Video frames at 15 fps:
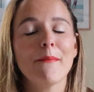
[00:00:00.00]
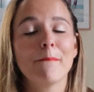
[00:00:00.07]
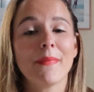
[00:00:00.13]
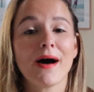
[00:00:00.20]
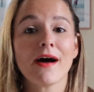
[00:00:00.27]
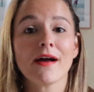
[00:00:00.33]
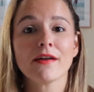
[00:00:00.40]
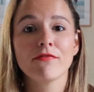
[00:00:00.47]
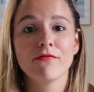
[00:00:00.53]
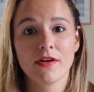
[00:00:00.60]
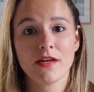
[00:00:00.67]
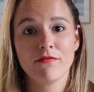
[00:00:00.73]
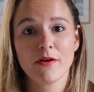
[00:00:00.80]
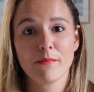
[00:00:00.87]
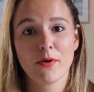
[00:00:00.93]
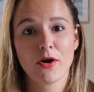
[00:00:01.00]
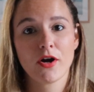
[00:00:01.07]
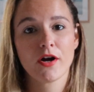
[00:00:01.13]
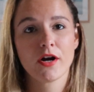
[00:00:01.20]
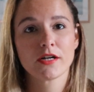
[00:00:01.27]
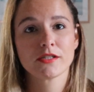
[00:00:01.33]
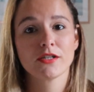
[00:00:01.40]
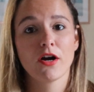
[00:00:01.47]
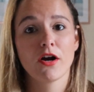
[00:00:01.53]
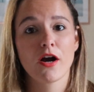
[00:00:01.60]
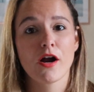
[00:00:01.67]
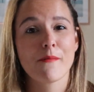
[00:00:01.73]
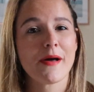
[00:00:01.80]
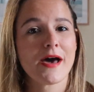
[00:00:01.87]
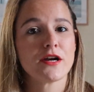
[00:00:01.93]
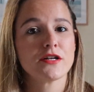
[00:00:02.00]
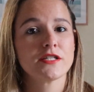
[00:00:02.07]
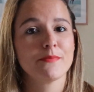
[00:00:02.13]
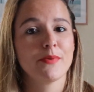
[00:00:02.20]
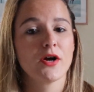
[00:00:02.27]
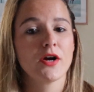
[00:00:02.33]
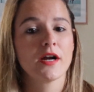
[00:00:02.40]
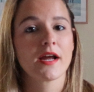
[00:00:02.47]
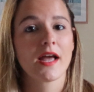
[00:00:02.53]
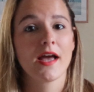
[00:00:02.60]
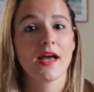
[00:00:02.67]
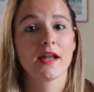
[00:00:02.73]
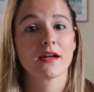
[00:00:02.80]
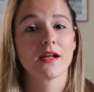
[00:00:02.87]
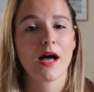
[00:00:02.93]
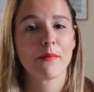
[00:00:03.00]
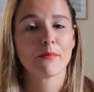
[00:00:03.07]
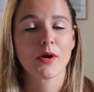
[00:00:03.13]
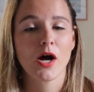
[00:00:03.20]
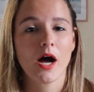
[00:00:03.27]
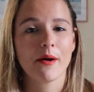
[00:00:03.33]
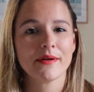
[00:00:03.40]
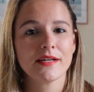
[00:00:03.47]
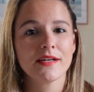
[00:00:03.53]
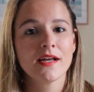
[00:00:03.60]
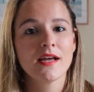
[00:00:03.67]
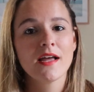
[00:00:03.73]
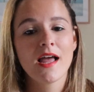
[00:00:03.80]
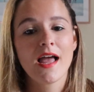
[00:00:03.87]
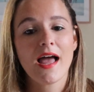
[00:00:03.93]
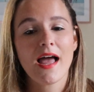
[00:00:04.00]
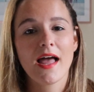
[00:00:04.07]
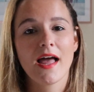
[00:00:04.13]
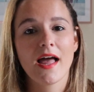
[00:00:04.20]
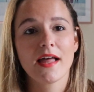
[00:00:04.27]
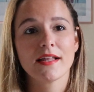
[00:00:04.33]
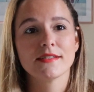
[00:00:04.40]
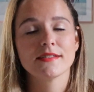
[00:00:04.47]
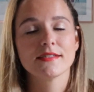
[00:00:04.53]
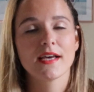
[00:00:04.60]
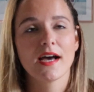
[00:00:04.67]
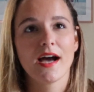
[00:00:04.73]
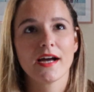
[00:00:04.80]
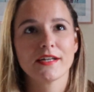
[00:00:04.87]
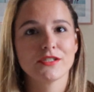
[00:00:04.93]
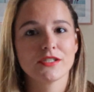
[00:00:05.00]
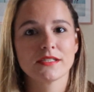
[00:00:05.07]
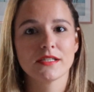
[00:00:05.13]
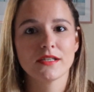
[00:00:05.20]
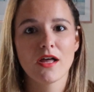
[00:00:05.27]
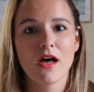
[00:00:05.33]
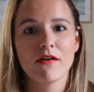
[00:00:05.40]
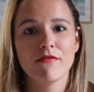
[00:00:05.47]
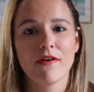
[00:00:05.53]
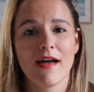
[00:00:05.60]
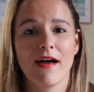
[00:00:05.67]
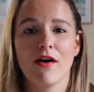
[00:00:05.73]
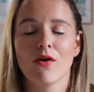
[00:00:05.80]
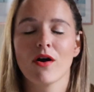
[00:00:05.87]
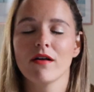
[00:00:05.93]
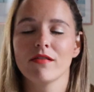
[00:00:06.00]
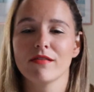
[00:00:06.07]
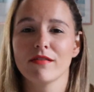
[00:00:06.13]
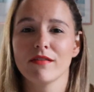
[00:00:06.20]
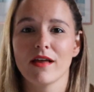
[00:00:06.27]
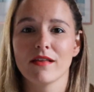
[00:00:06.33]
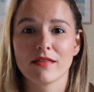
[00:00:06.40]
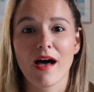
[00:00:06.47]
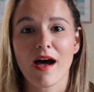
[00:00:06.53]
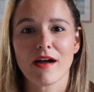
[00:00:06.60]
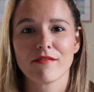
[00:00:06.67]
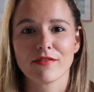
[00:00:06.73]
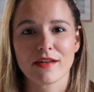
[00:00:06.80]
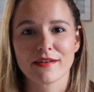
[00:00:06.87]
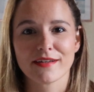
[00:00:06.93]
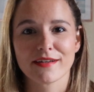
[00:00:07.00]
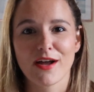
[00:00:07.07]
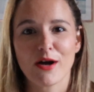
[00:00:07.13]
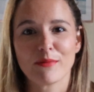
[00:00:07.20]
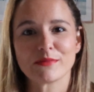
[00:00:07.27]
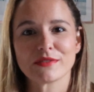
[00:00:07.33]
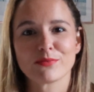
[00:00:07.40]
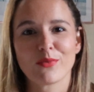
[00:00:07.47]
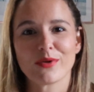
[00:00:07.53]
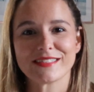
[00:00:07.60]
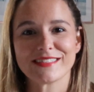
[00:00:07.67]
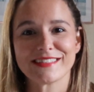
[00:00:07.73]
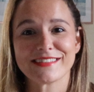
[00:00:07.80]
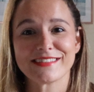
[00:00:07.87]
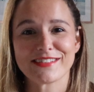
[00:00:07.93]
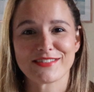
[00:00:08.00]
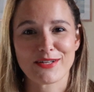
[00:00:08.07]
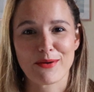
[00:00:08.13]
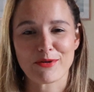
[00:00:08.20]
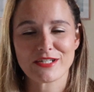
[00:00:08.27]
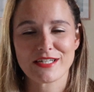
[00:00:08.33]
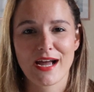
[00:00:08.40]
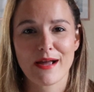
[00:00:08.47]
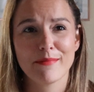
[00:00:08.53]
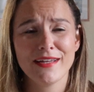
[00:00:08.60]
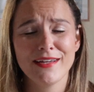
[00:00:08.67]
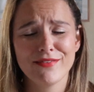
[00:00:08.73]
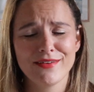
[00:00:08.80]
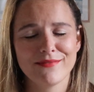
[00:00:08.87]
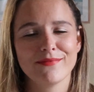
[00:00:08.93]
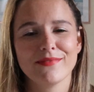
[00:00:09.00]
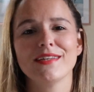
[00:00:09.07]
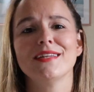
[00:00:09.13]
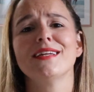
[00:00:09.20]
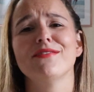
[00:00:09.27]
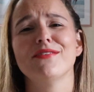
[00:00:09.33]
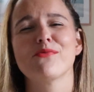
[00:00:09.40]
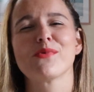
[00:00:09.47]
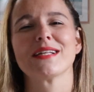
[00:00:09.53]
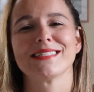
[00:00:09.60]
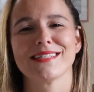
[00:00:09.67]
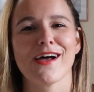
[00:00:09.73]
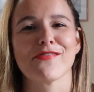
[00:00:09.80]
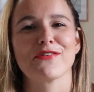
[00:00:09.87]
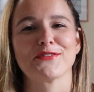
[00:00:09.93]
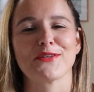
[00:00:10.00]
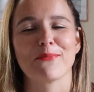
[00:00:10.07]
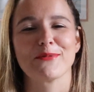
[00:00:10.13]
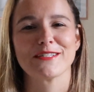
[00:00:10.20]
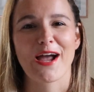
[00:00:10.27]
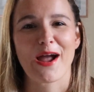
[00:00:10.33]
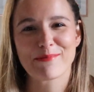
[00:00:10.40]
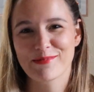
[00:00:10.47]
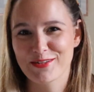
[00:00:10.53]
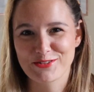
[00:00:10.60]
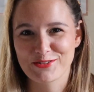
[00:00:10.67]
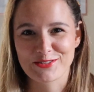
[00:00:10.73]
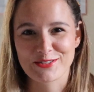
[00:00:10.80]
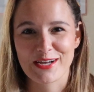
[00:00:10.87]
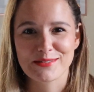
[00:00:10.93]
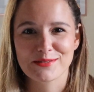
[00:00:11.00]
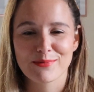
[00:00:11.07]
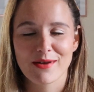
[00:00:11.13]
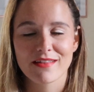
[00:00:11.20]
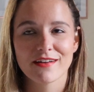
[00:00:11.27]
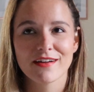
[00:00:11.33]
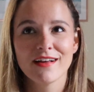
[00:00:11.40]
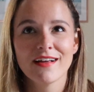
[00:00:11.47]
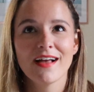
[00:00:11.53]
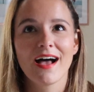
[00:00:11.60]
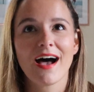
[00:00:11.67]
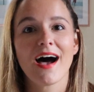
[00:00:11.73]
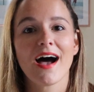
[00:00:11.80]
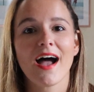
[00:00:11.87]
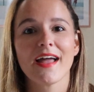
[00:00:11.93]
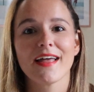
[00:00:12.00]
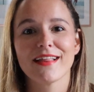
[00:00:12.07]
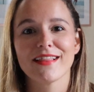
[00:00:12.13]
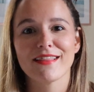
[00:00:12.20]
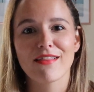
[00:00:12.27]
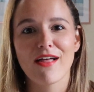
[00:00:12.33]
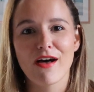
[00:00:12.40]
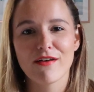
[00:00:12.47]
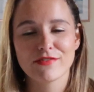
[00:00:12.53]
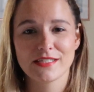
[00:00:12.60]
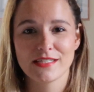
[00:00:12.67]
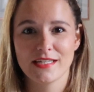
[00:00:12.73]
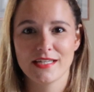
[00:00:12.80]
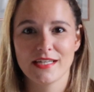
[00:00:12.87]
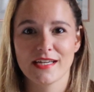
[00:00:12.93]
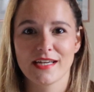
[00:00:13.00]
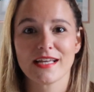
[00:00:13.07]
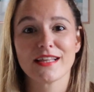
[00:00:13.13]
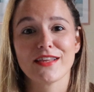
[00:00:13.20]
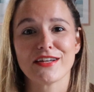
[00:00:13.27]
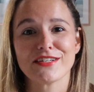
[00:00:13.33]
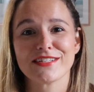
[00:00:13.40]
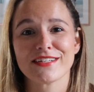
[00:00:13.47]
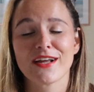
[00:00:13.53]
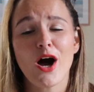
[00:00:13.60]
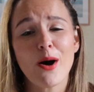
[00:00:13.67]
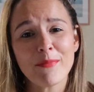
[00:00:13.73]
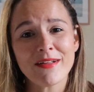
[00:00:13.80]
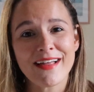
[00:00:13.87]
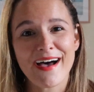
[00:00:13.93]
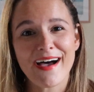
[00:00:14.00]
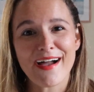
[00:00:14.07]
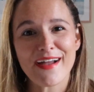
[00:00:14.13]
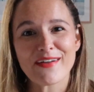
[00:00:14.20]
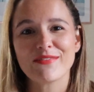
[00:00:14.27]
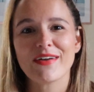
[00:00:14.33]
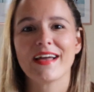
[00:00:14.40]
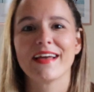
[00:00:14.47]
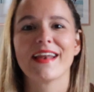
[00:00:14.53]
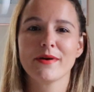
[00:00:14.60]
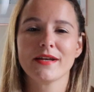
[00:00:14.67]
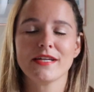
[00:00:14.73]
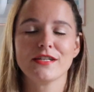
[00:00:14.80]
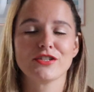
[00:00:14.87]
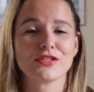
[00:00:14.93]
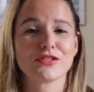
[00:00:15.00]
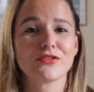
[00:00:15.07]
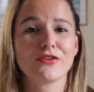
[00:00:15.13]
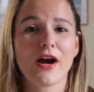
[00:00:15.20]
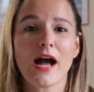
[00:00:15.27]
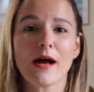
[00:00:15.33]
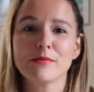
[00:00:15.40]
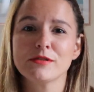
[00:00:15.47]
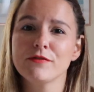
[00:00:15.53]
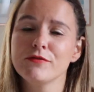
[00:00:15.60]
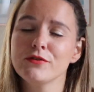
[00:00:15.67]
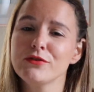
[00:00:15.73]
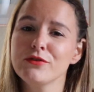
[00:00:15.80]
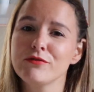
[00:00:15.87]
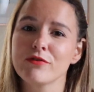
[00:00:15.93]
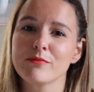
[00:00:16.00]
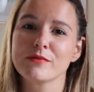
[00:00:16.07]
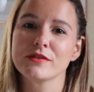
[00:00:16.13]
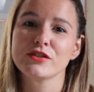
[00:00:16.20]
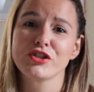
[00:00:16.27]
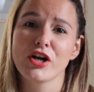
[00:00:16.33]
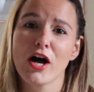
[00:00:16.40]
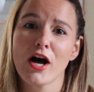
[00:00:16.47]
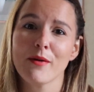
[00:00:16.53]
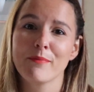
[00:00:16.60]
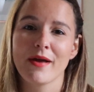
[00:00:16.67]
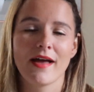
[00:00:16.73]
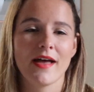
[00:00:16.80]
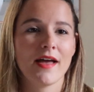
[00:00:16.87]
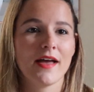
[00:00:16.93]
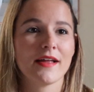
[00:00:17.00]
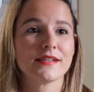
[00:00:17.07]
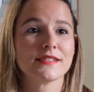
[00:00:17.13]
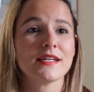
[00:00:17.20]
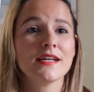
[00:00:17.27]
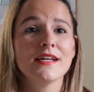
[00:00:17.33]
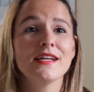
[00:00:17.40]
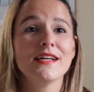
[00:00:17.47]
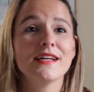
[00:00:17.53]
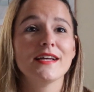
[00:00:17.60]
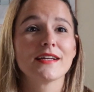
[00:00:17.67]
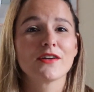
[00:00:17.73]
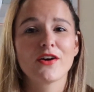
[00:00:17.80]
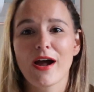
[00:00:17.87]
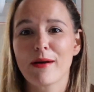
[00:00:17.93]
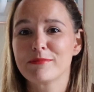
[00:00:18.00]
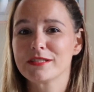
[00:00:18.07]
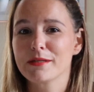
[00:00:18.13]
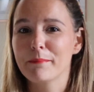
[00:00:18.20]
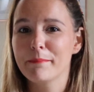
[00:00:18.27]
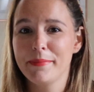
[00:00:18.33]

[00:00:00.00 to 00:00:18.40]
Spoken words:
My favorite parks are Battersea Park and Clapham Common, and I just love how alive London comes once it's the summertime, even when it's not the summertime and there's just nice weather. I love seeing London come alive, and everybody just grabs food from the shop and grabs some